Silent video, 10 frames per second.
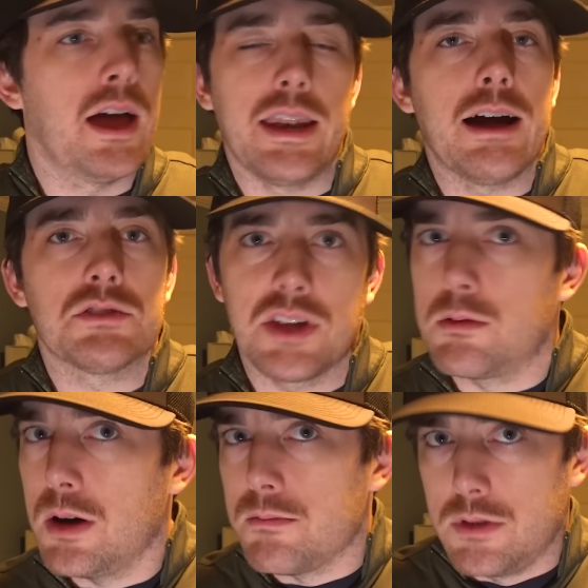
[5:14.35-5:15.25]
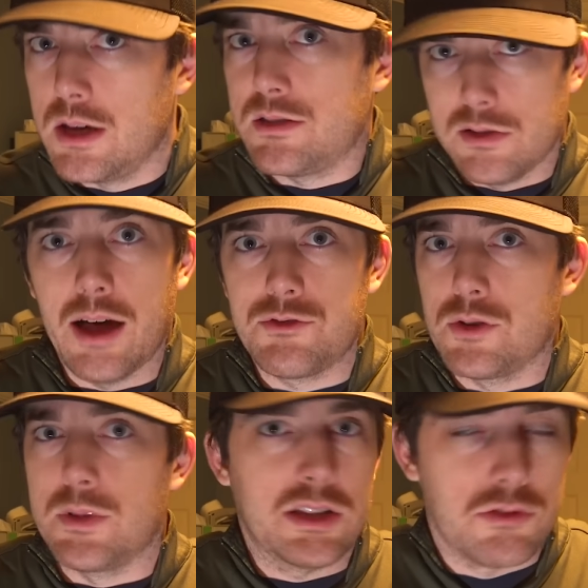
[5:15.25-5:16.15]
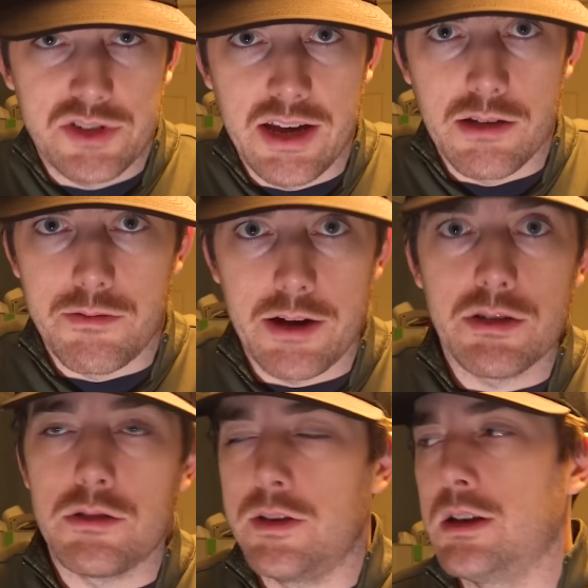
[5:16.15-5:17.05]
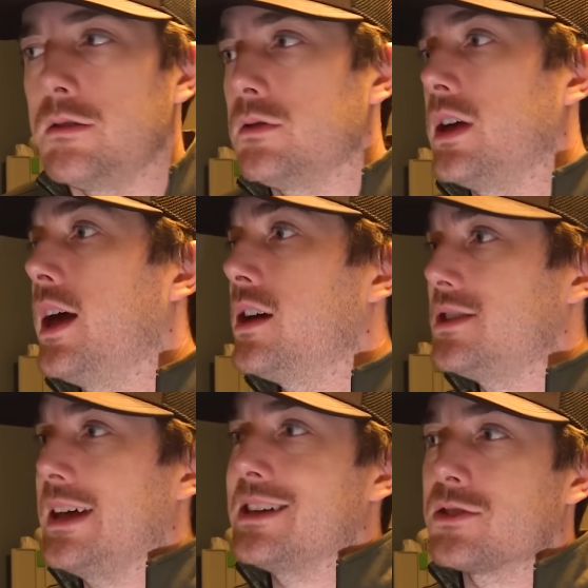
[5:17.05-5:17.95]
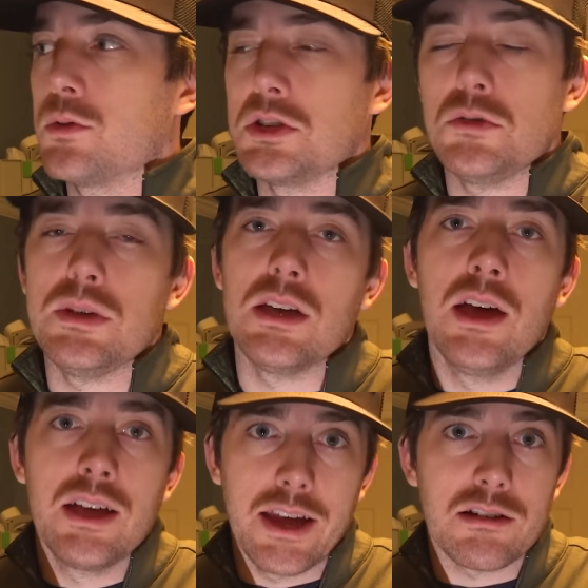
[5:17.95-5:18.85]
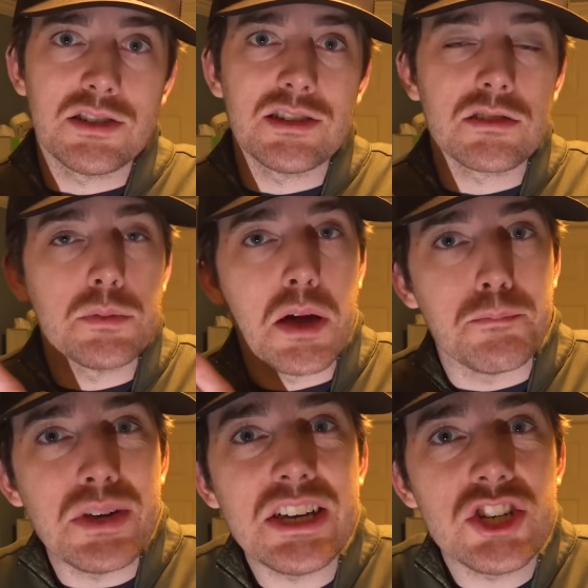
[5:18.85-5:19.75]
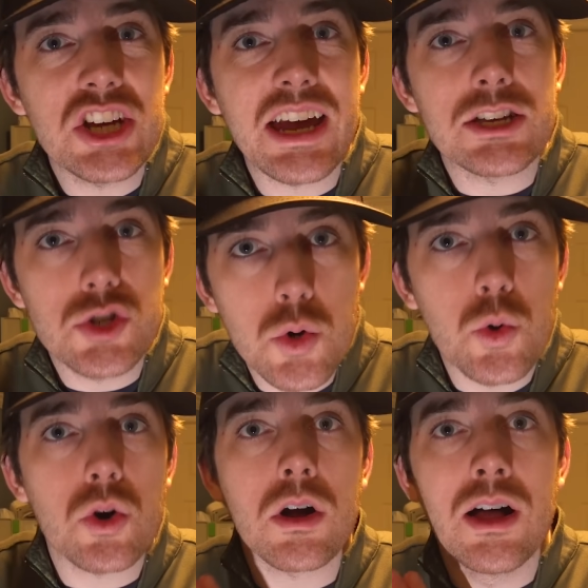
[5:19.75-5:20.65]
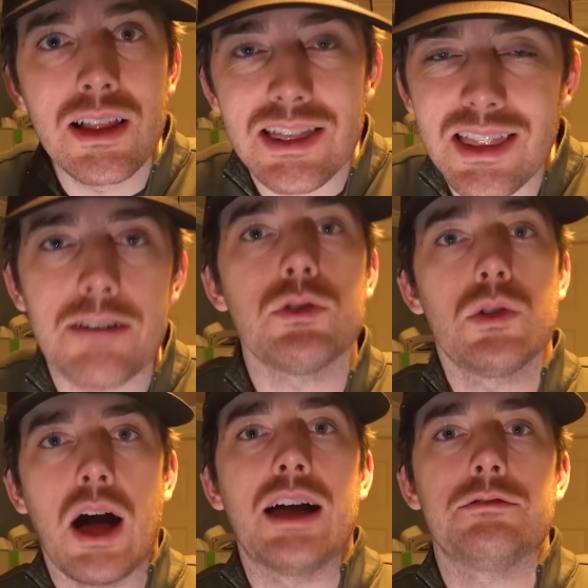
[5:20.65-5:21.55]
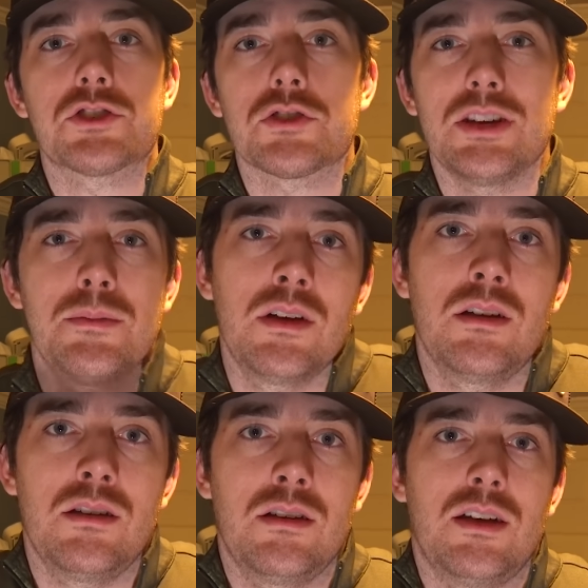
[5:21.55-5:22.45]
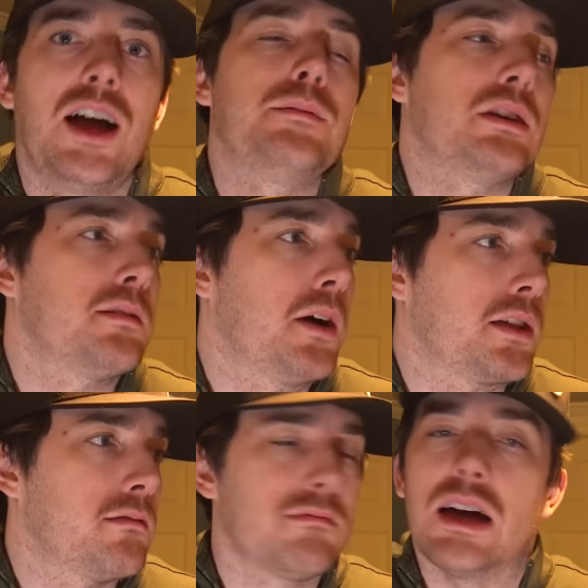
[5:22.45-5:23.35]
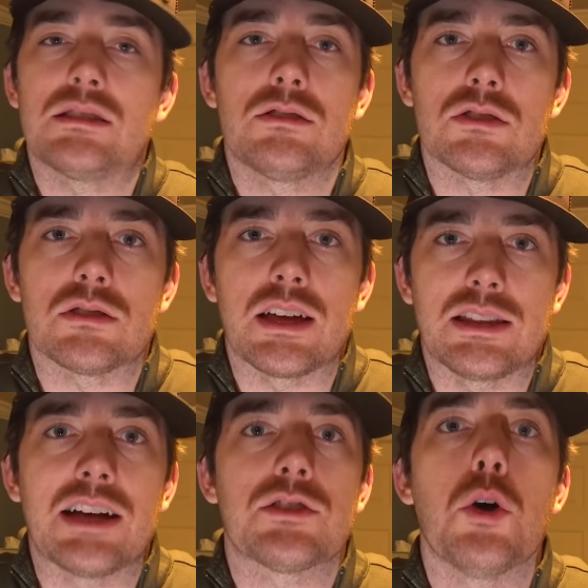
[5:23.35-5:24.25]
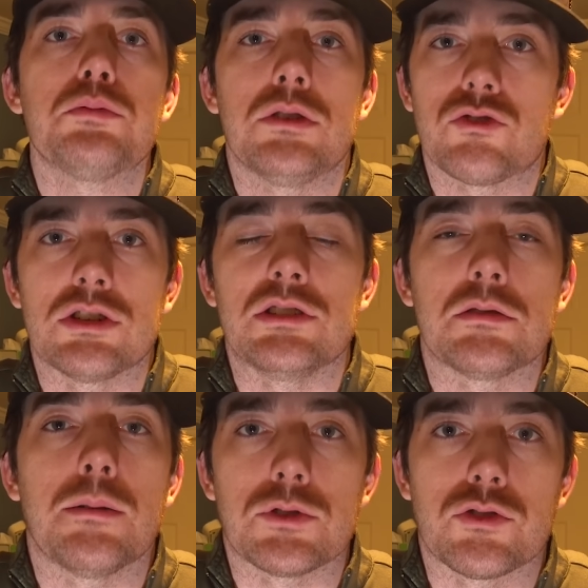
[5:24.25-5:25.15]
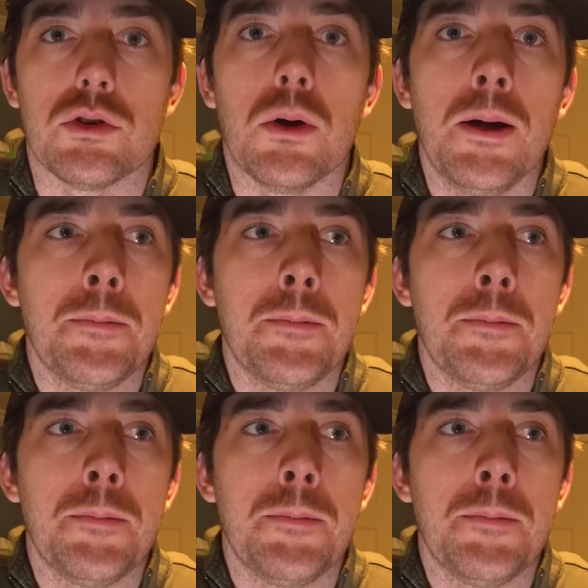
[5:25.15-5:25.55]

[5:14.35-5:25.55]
And now it's like, well, that's live stream. Like, they're saying it very definitively, saying it's going to be, Garrett said it's gonna be a PGA Tour level live stream. I mean, come on. That's just like, that's hopes and dreams coming true.